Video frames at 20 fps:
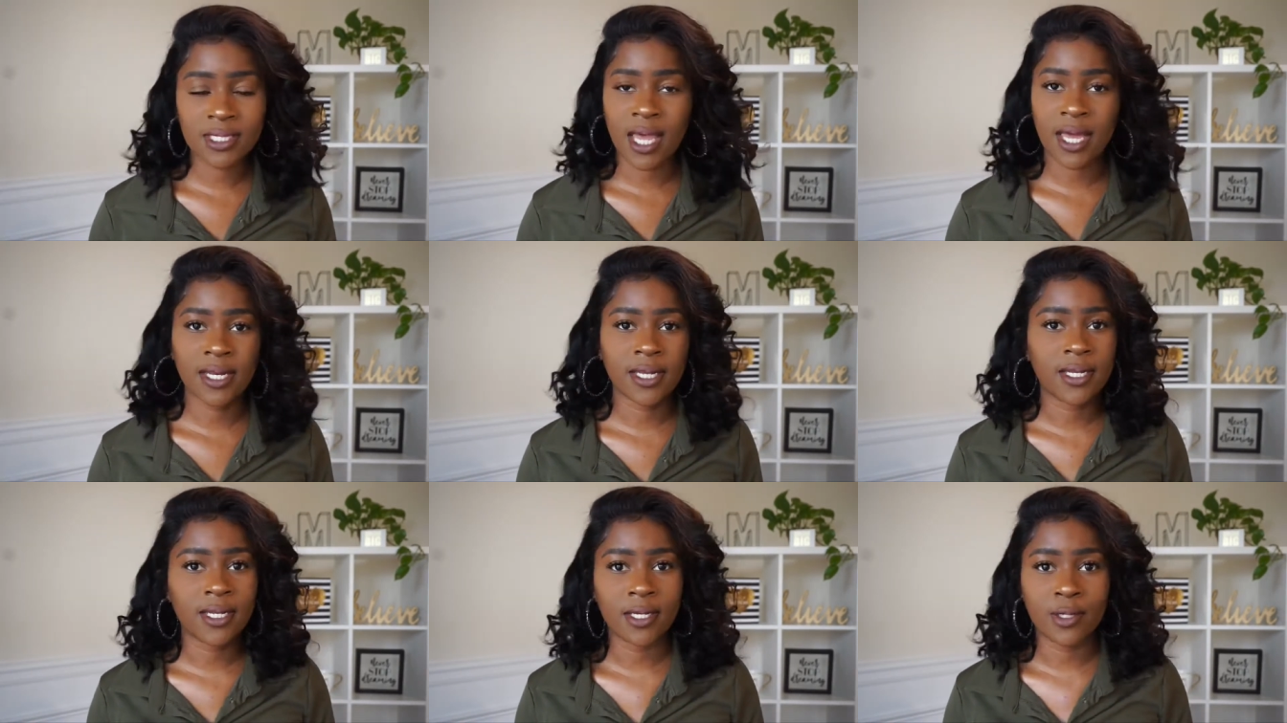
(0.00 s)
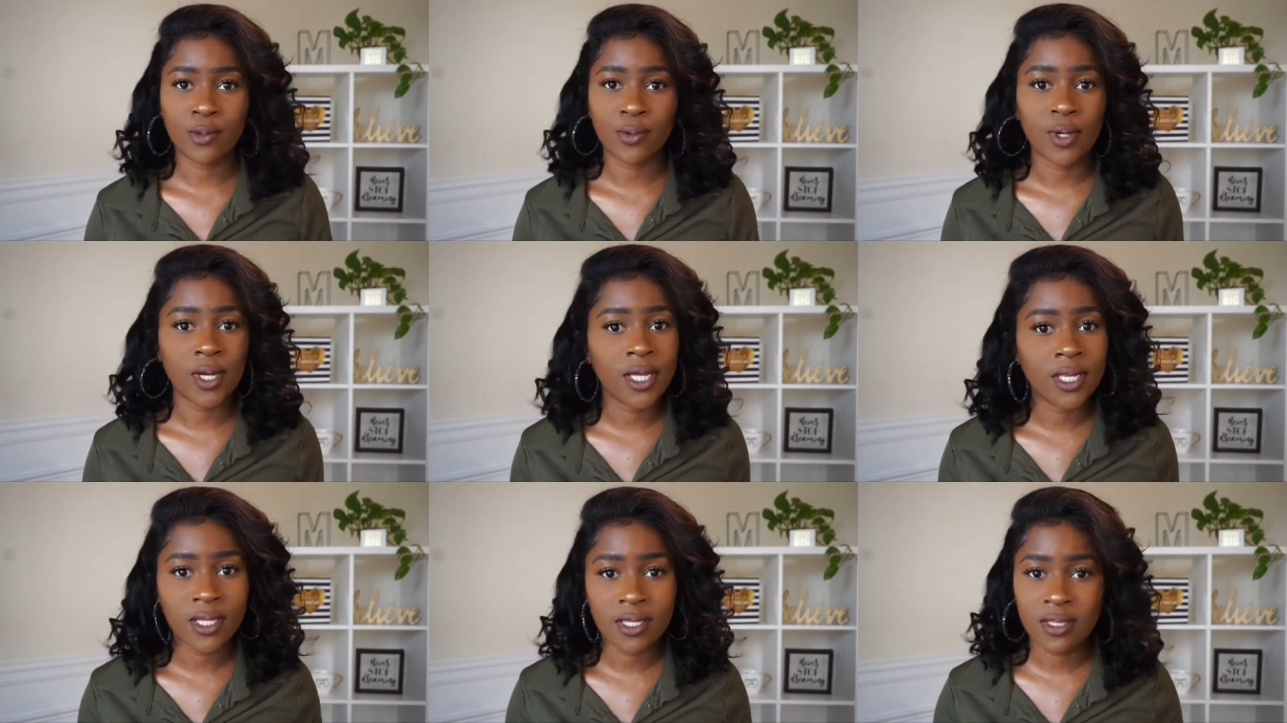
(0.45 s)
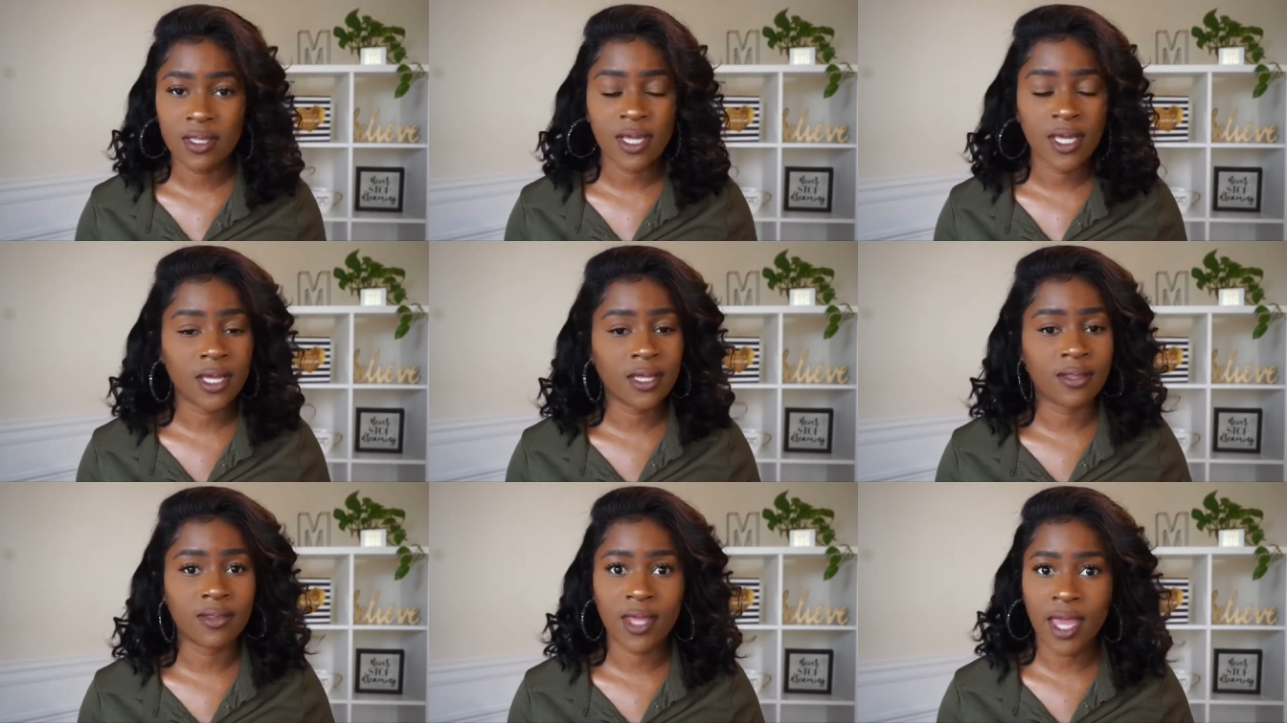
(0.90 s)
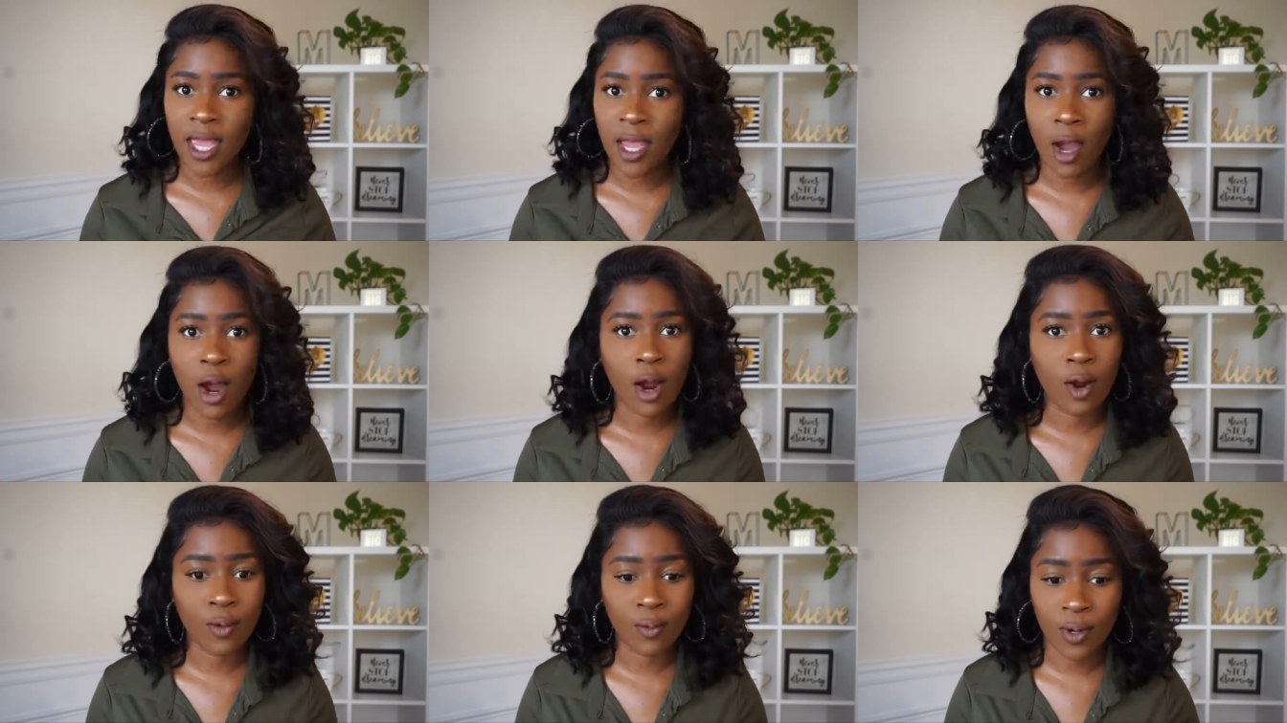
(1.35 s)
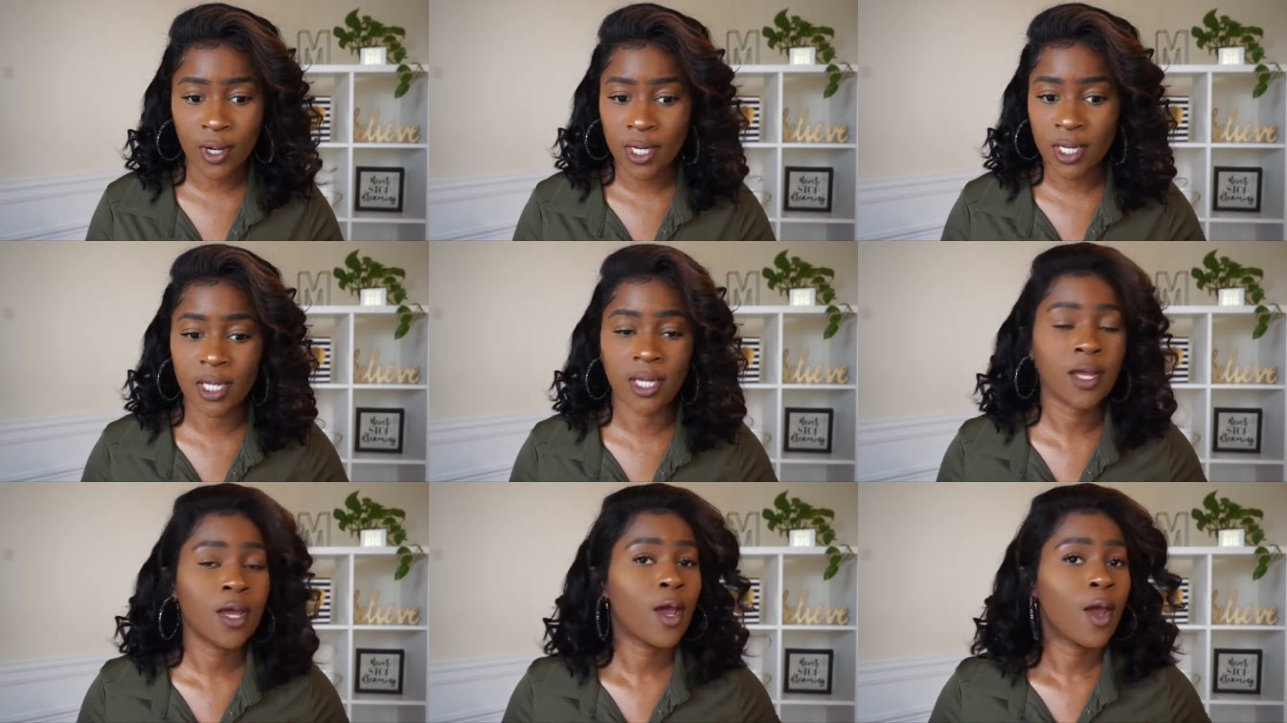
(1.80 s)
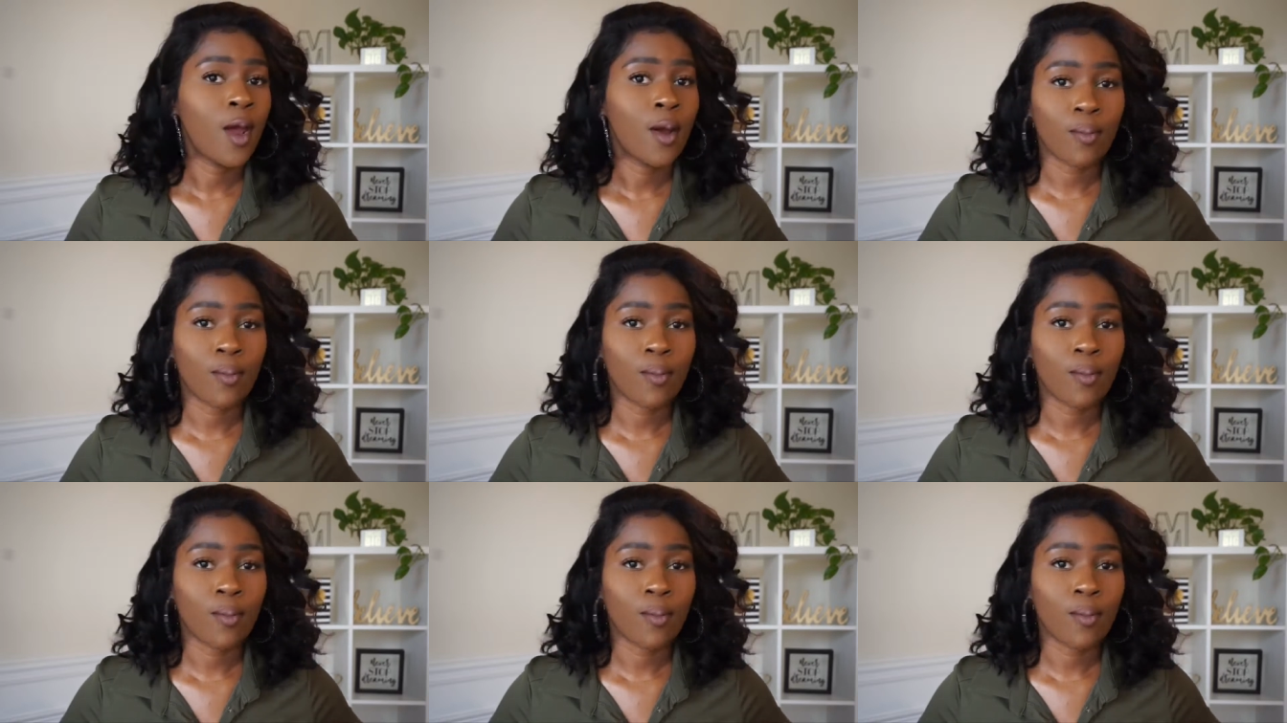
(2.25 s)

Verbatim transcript: I didn't do anything. They already